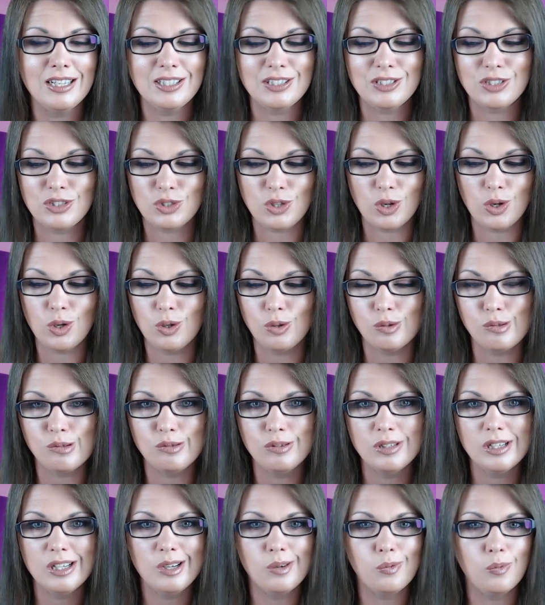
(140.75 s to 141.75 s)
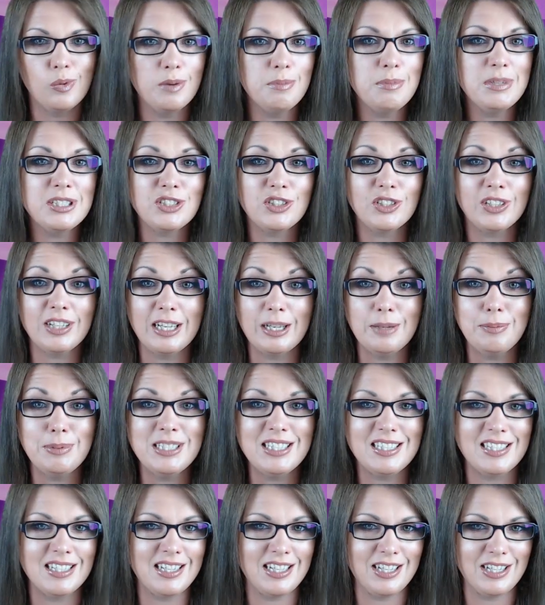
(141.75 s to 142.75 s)
So when Mr.
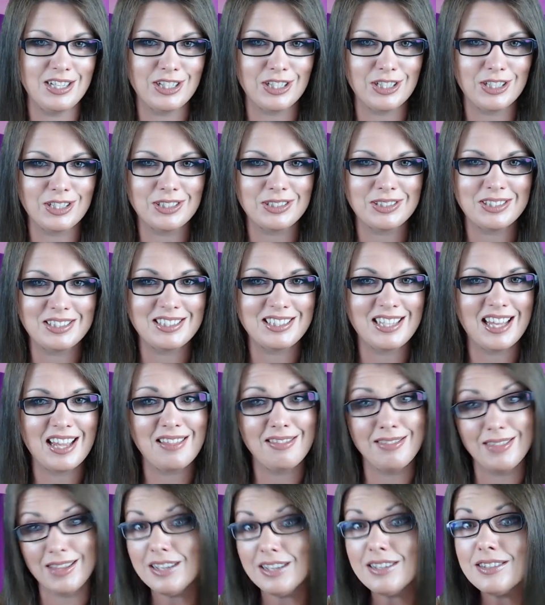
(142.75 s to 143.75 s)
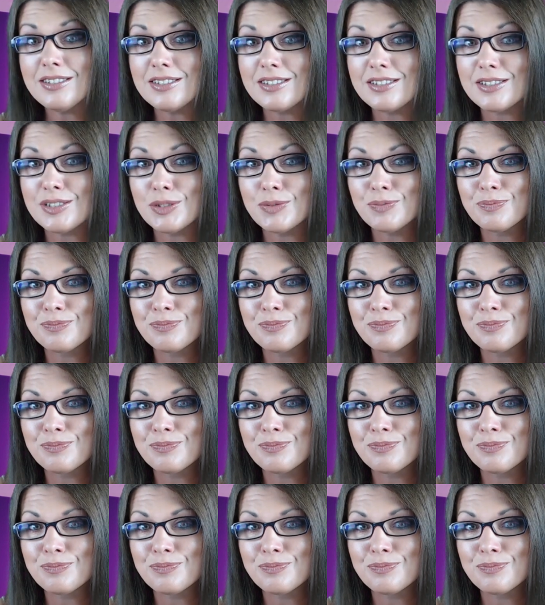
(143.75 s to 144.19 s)
Ibbotson here said this,